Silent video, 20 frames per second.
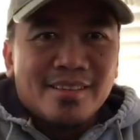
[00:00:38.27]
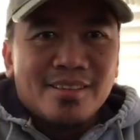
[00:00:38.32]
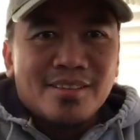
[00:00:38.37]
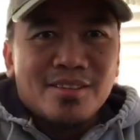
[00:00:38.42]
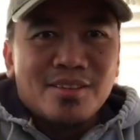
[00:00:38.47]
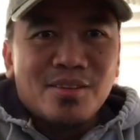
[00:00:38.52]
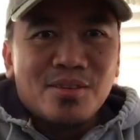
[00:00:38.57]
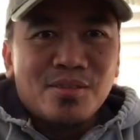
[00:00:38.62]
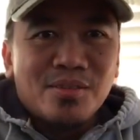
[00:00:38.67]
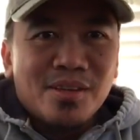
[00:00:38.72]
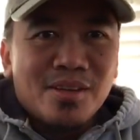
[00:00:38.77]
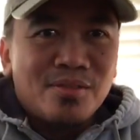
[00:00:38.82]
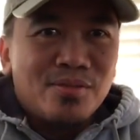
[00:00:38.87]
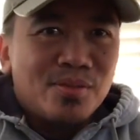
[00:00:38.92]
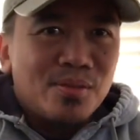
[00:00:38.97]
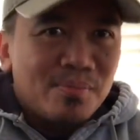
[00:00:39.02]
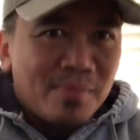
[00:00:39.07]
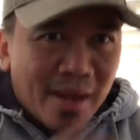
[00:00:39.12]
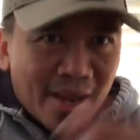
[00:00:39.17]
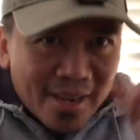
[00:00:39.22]
So if
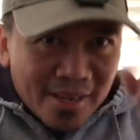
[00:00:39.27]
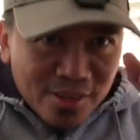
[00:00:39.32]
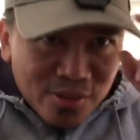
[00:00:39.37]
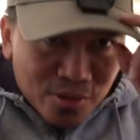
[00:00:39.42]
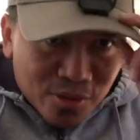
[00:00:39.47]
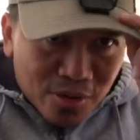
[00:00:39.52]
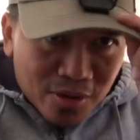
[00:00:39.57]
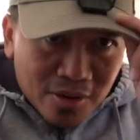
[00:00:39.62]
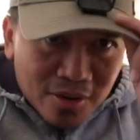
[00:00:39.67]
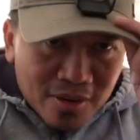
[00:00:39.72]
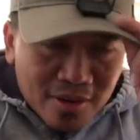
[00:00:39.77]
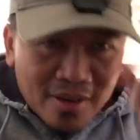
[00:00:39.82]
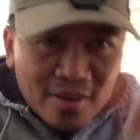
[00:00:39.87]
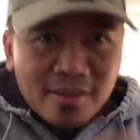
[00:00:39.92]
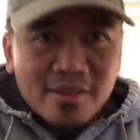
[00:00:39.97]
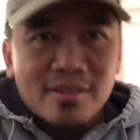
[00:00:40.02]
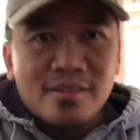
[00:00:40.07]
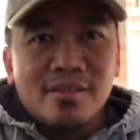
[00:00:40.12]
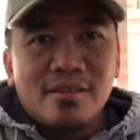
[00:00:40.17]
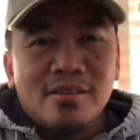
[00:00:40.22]
you buy your
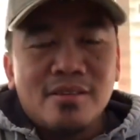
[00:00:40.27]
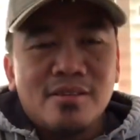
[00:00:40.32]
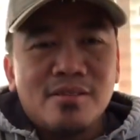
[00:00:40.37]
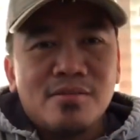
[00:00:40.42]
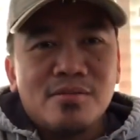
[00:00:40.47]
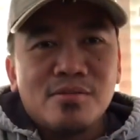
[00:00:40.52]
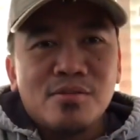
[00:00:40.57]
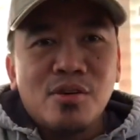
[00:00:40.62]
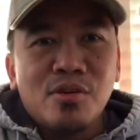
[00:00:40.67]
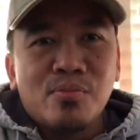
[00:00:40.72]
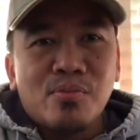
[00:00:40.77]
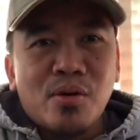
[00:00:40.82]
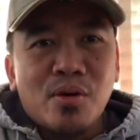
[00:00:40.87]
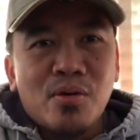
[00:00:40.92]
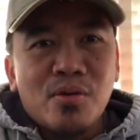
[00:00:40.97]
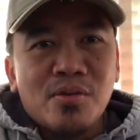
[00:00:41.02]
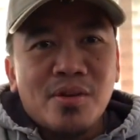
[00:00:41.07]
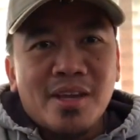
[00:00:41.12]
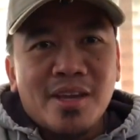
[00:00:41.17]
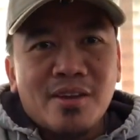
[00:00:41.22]

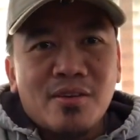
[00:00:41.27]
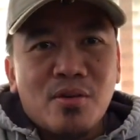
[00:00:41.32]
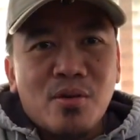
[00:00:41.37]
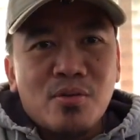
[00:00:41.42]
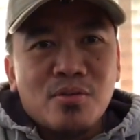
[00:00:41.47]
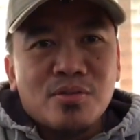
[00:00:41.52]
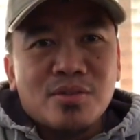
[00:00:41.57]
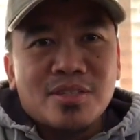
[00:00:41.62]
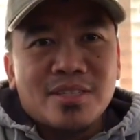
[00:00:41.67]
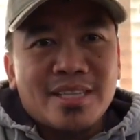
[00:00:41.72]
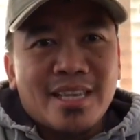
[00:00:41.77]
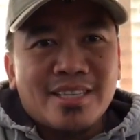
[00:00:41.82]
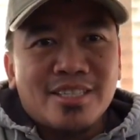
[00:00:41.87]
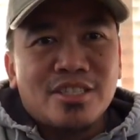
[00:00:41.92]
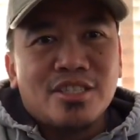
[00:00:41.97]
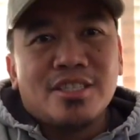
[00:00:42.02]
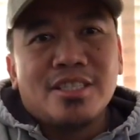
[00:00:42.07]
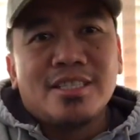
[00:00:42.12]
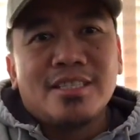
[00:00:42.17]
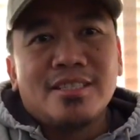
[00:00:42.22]
GoPro Hero
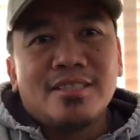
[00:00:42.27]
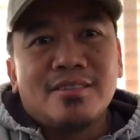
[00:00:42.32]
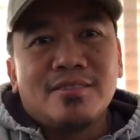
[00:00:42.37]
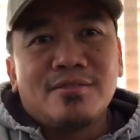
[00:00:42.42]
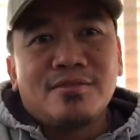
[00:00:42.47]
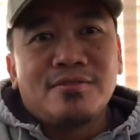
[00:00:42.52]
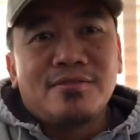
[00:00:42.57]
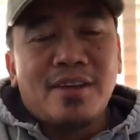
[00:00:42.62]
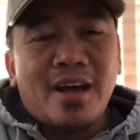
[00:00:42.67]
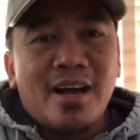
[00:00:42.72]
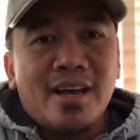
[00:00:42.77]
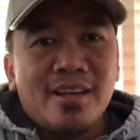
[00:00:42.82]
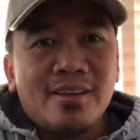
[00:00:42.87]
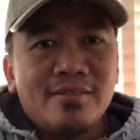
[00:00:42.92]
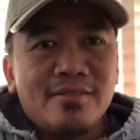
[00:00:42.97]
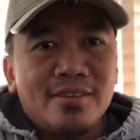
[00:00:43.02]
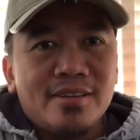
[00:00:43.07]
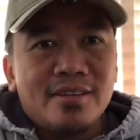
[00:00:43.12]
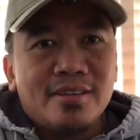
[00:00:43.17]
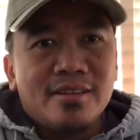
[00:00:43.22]
Session
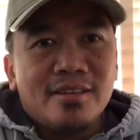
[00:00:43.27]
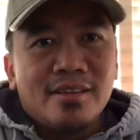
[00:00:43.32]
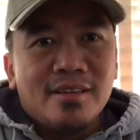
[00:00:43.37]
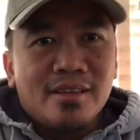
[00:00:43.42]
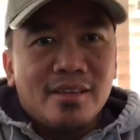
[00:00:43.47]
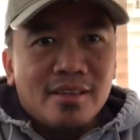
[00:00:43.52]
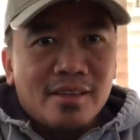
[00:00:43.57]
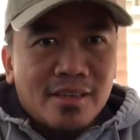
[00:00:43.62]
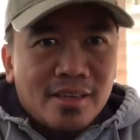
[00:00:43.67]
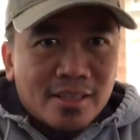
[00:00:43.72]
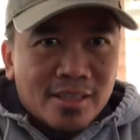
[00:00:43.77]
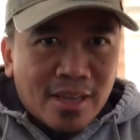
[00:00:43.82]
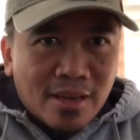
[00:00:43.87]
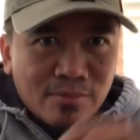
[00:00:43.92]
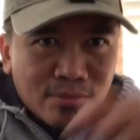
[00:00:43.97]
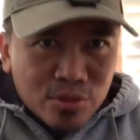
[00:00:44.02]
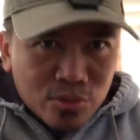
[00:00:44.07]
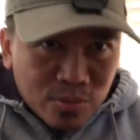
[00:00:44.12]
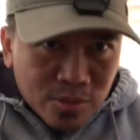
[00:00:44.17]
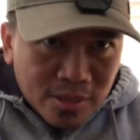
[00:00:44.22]
5, it
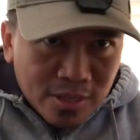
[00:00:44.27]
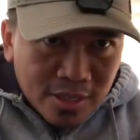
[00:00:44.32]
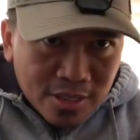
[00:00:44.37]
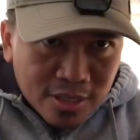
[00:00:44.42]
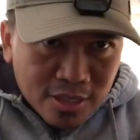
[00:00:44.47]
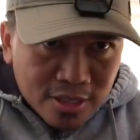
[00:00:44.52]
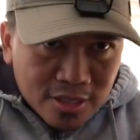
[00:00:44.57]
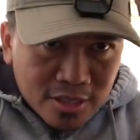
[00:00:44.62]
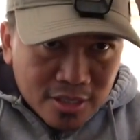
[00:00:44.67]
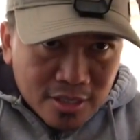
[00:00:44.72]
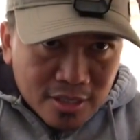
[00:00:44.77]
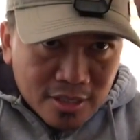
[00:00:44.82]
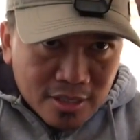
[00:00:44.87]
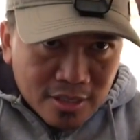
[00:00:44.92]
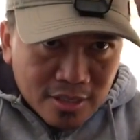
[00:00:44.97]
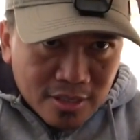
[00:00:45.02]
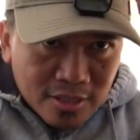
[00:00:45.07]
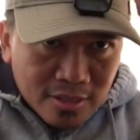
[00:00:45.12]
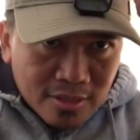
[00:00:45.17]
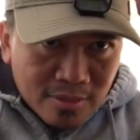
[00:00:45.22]
comes with this
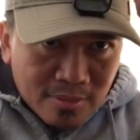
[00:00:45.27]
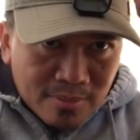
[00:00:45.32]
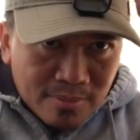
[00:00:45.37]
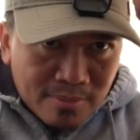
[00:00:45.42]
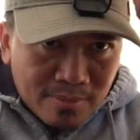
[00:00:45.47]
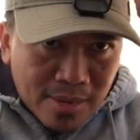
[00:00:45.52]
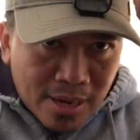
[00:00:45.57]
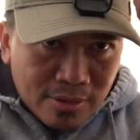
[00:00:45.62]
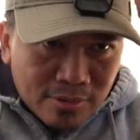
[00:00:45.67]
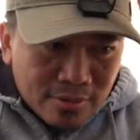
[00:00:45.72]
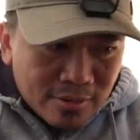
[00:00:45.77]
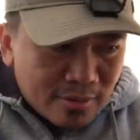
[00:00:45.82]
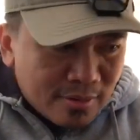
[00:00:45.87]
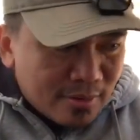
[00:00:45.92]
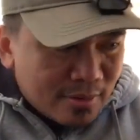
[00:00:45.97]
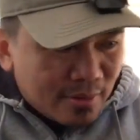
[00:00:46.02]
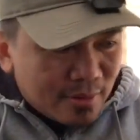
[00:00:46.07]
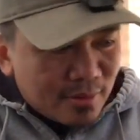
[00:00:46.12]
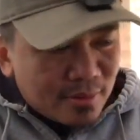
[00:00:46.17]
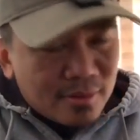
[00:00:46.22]
mount,
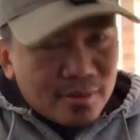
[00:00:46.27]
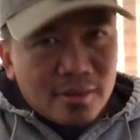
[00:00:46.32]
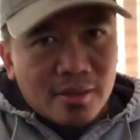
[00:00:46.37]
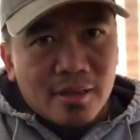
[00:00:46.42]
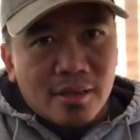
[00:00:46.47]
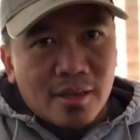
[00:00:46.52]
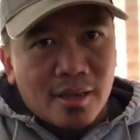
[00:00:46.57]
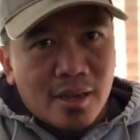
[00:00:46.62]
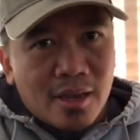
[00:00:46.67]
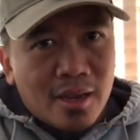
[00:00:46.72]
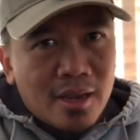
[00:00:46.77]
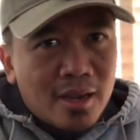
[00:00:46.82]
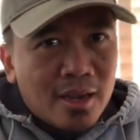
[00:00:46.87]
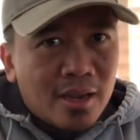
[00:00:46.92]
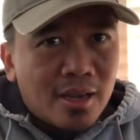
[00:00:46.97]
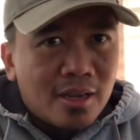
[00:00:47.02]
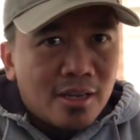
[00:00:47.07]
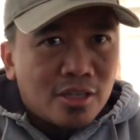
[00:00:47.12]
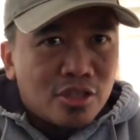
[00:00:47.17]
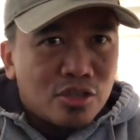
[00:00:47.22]

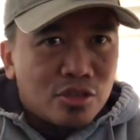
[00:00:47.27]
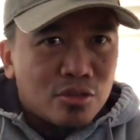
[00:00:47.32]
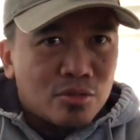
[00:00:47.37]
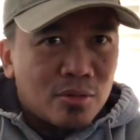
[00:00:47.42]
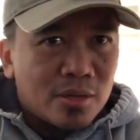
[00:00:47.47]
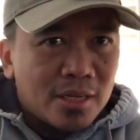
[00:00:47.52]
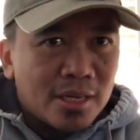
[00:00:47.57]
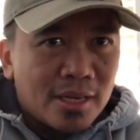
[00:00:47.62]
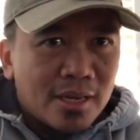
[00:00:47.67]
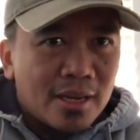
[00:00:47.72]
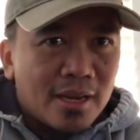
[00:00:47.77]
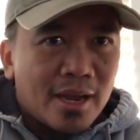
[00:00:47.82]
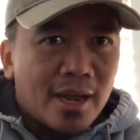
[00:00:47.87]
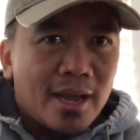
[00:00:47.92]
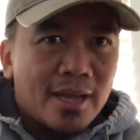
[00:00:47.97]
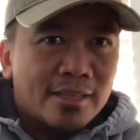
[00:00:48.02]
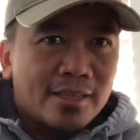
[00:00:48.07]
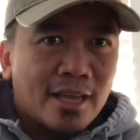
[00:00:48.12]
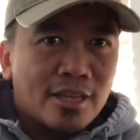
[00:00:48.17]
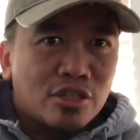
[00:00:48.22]
and it's usually
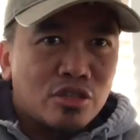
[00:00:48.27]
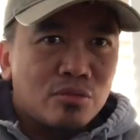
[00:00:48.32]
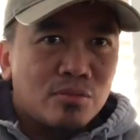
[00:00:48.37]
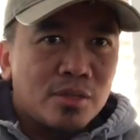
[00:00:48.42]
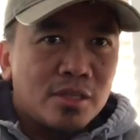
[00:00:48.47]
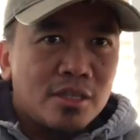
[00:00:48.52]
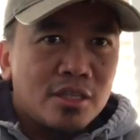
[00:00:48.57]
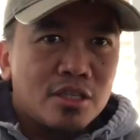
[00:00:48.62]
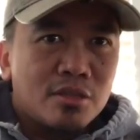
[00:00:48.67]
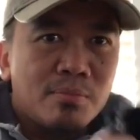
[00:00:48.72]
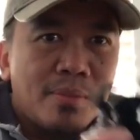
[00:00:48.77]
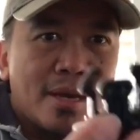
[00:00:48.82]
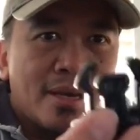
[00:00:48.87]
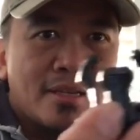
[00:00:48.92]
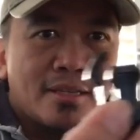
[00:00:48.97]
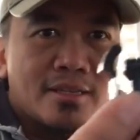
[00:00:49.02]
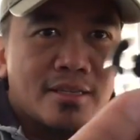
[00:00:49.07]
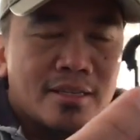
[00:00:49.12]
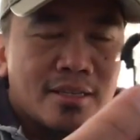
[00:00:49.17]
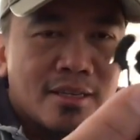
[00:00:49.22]
attached with this
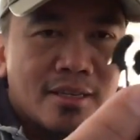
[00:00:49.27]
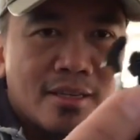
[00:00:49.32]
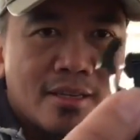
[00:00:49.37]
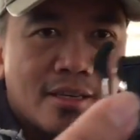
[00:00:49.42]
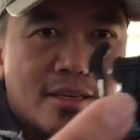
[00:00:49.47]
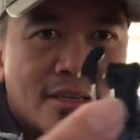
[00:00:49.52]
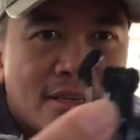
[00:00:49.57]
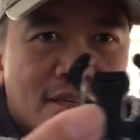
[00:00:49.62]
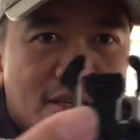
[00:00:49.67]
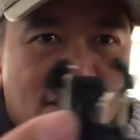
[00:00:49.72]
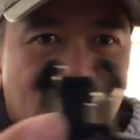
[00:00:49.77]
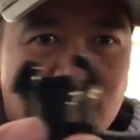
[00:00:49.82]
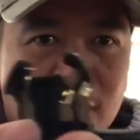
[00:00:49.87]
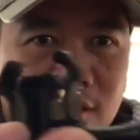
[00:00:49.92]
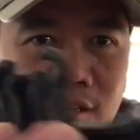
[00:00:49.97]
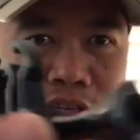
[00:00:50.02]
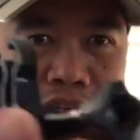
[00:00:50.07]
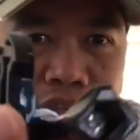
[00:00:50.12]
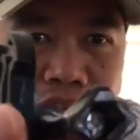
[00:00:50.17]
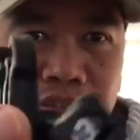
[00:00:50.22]
base.
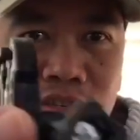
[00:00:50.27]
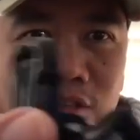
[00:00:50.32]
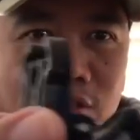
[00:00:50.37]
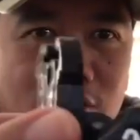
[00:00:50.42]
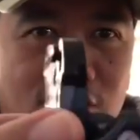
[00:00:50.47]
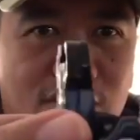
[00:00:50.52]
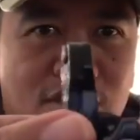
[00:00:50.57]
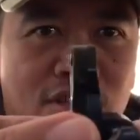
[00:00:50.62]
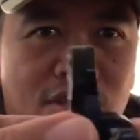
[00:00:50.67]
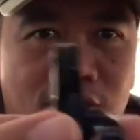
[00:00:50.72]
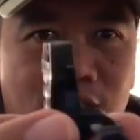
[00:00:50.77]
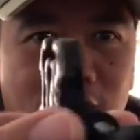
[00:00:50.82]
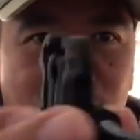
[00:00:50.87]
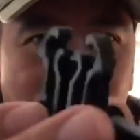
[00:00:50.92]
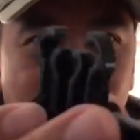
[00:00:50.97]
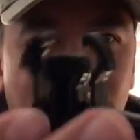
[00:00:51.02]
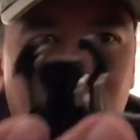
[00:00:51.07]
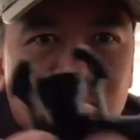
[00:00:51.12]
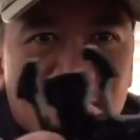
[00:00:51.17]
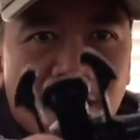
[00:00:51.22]
Just
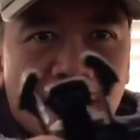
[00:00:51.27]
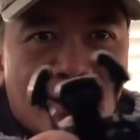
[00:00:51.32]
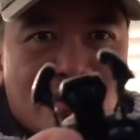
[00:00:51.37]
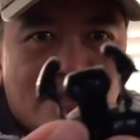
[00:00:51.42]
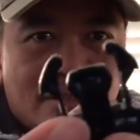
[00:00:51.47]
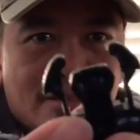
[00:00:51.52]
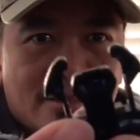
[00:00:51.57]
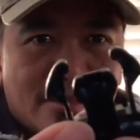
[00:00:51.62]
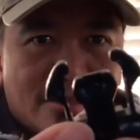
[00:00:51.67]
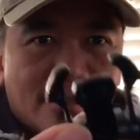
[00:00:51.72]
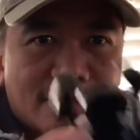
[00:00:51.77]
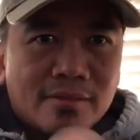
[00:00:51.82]
take this out.